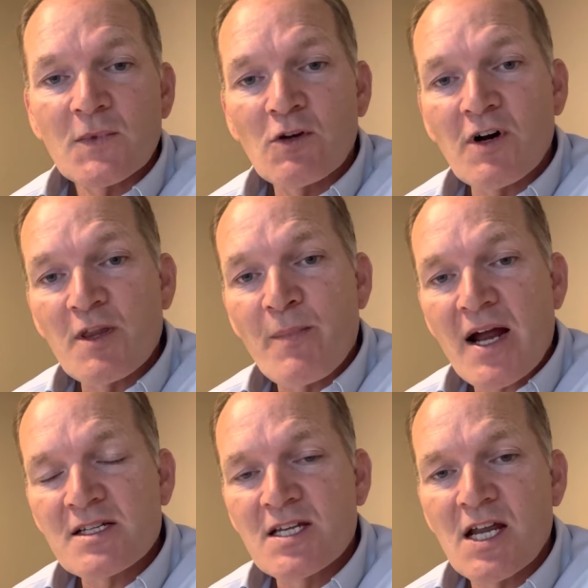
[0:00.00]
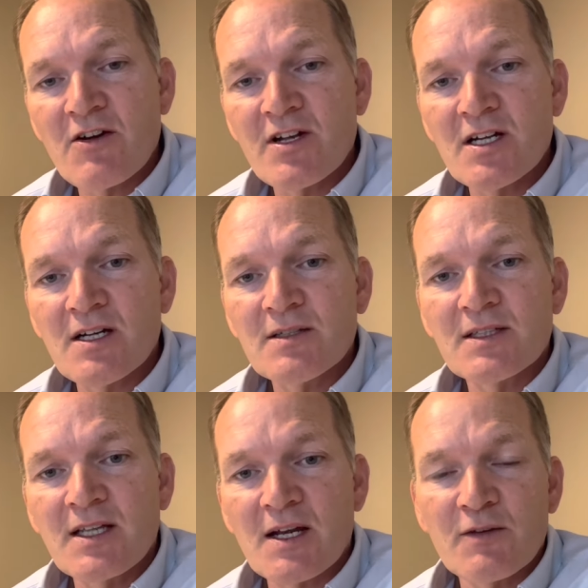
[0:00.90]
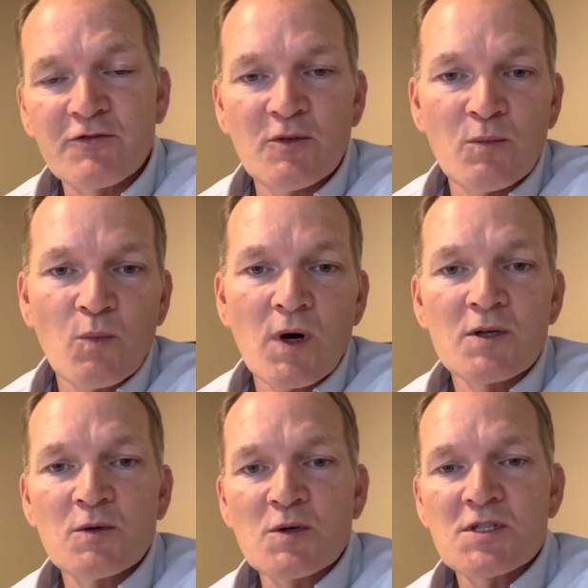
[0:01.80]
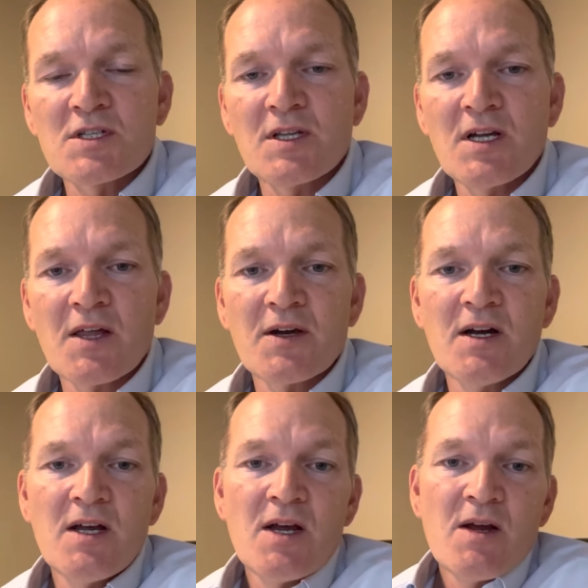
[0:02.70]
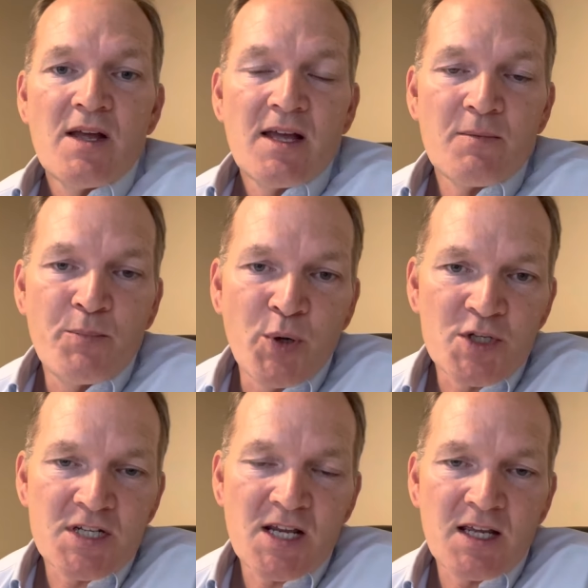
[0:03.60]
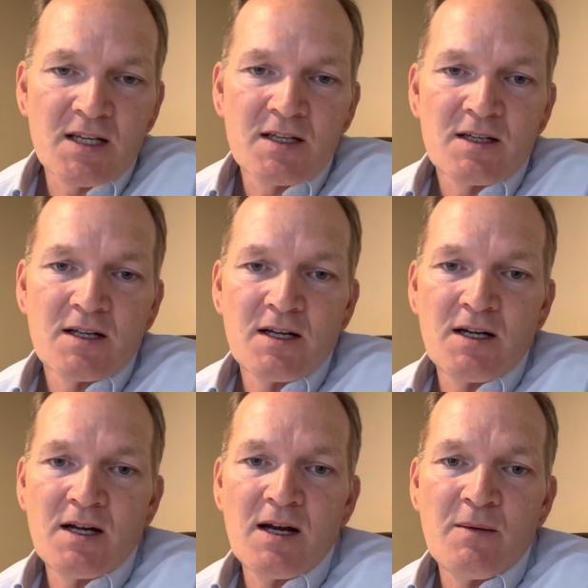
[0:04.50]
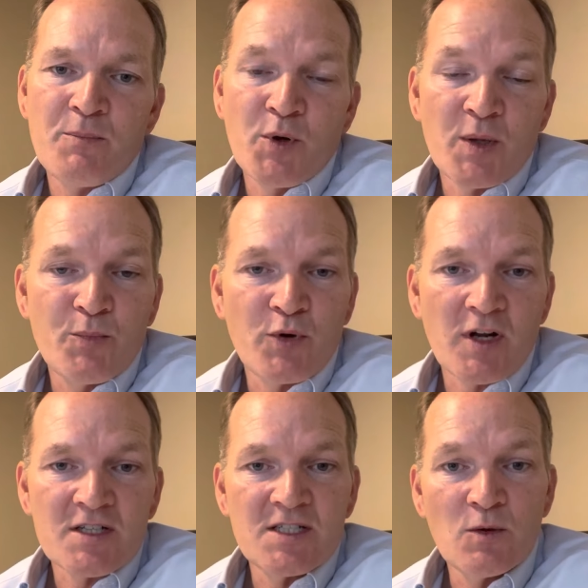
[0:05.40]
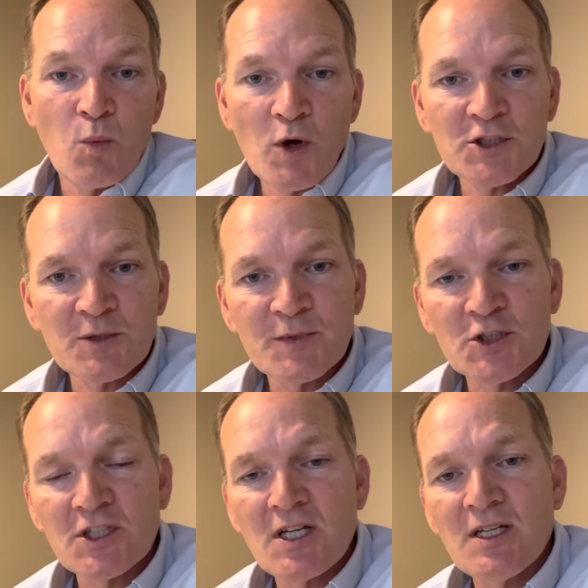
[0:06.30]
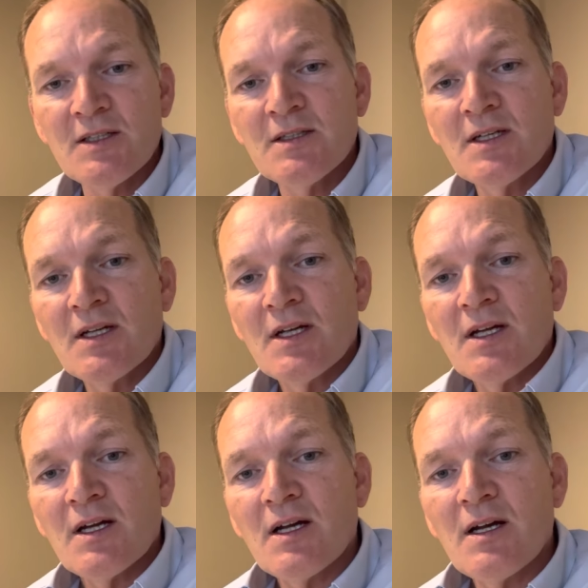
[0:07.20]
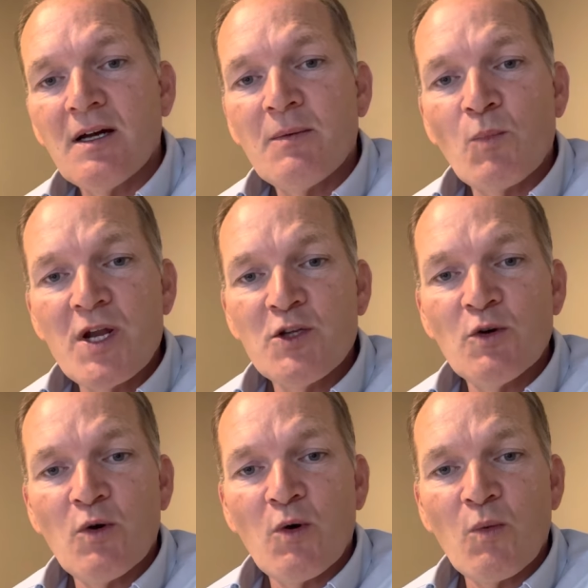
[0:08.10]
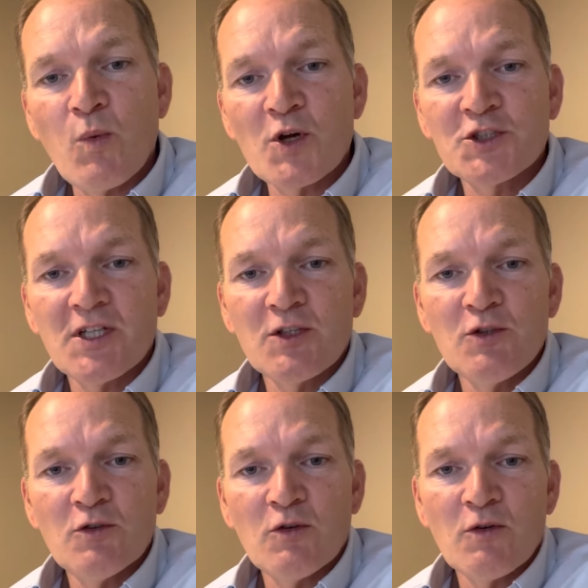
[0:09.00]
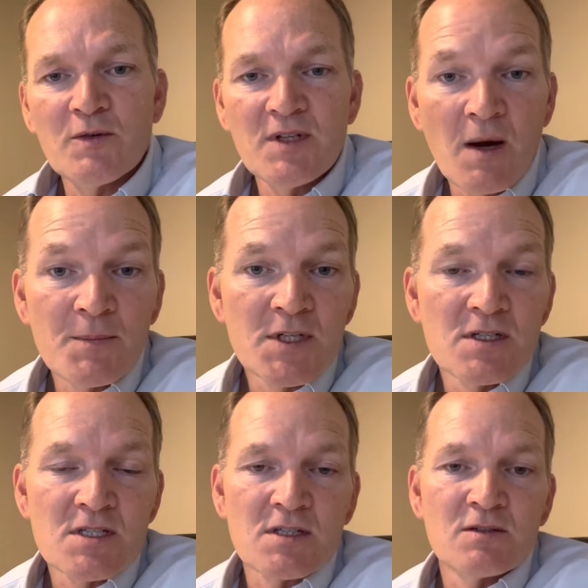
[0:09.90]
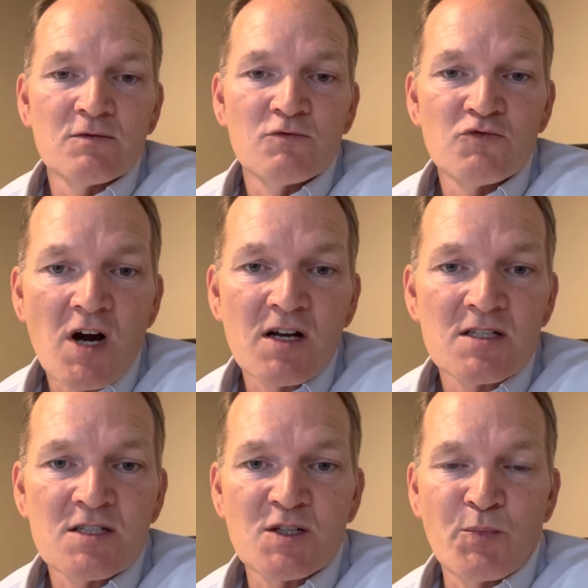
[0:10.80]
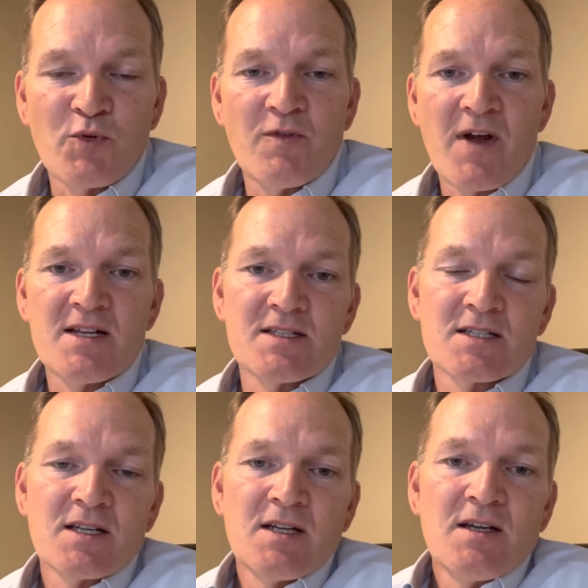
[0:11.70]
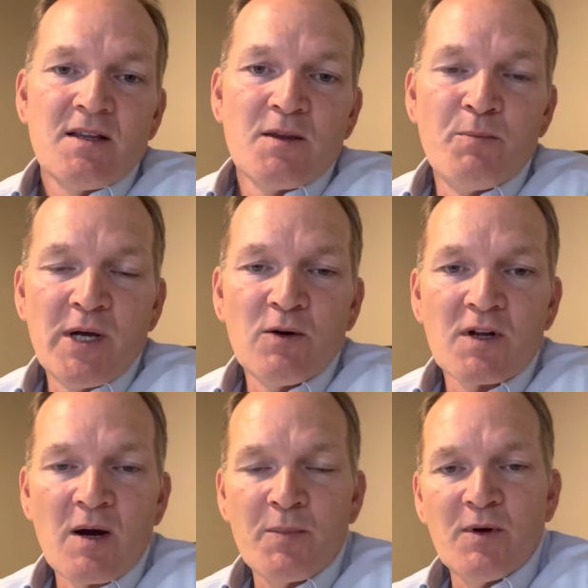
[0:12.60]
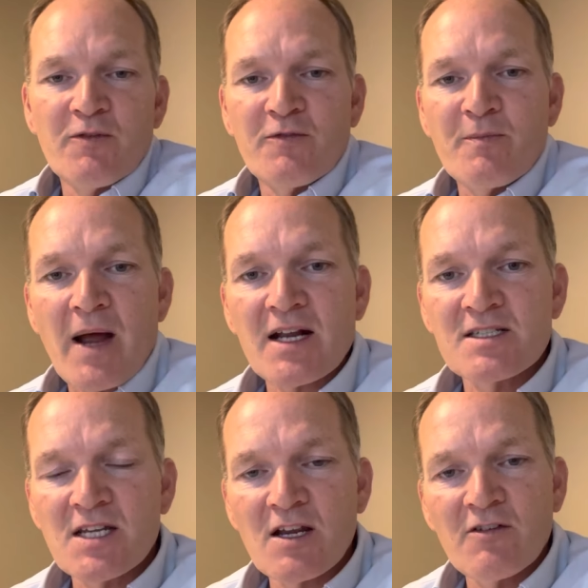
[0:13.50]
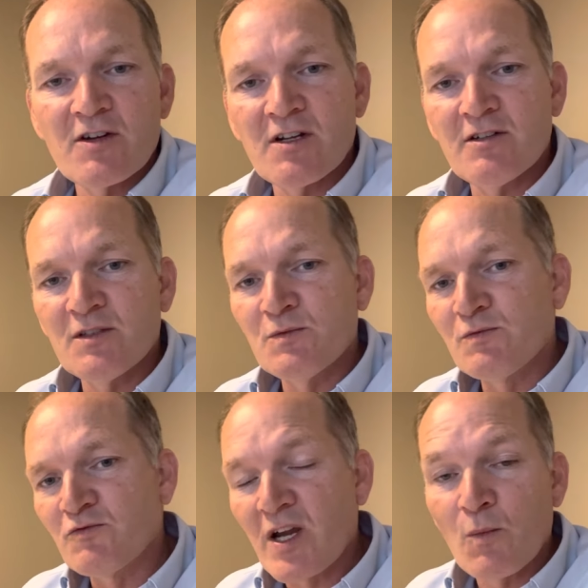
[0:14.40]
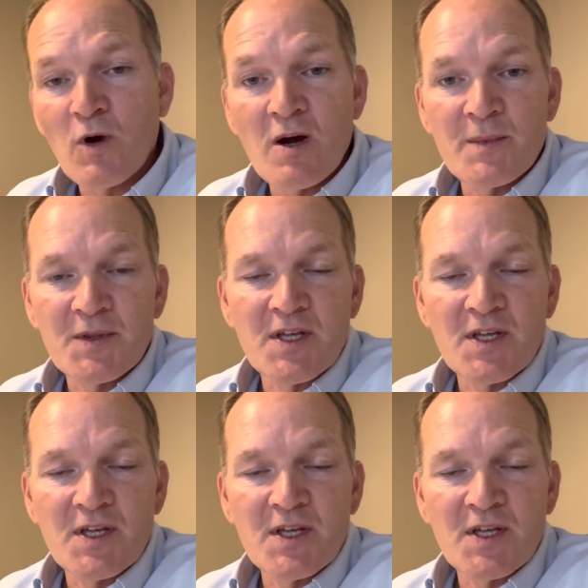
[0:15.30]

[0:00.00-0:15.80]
or other bacteria getting from one horse to the other putting um, putting product in the washing machine um, when you're washing your numnahs and rugs to prevent the build up of bacteria and ringworm and